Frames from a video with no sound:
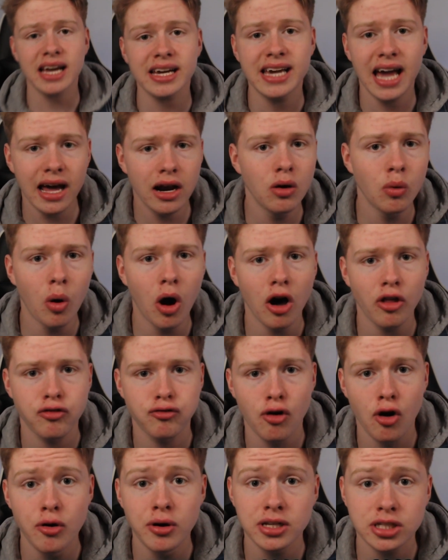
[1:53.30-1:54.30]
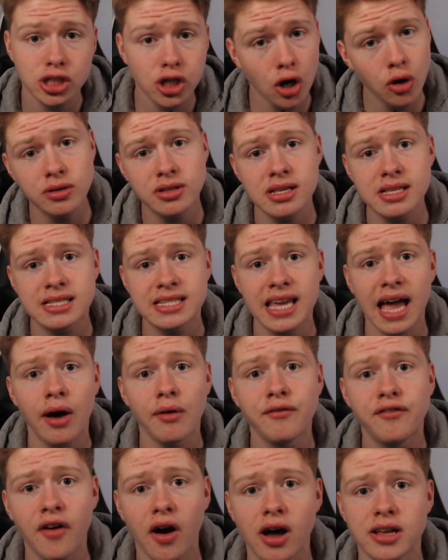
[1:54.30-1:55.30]
Kenilworth Road. It's Luton Town
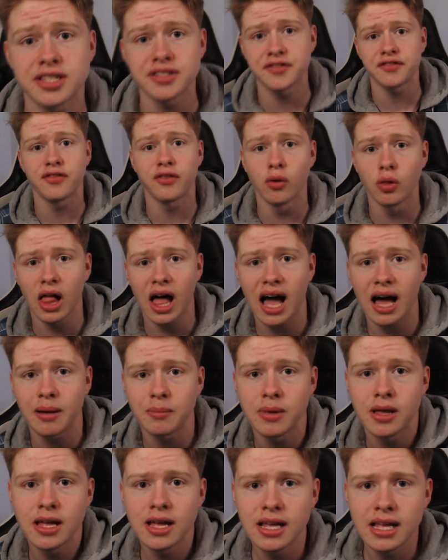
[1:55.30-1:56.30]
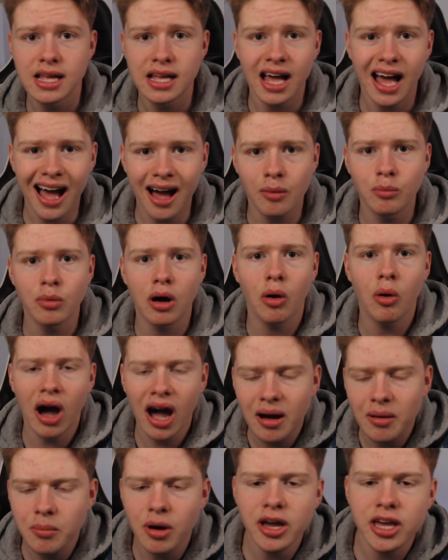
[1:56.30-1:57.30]
versus Fulham. And well,
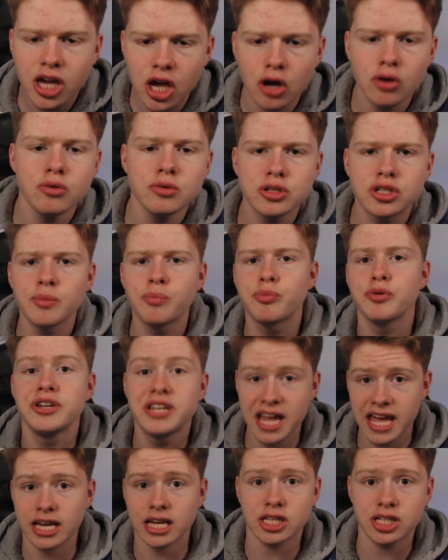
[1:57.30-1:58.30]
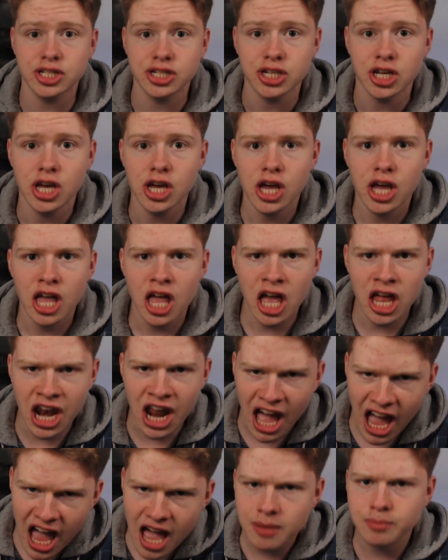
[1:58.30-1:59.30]
am I going to predict an
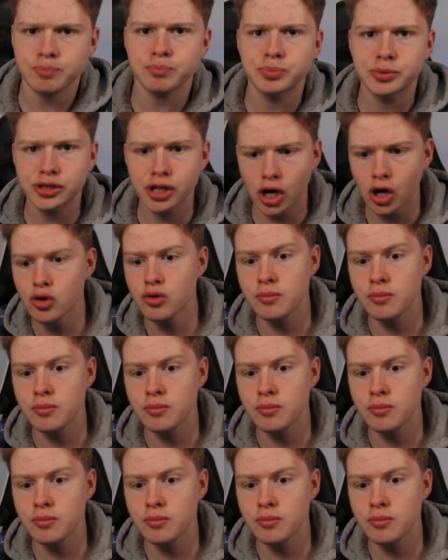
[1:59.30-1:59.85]
absolute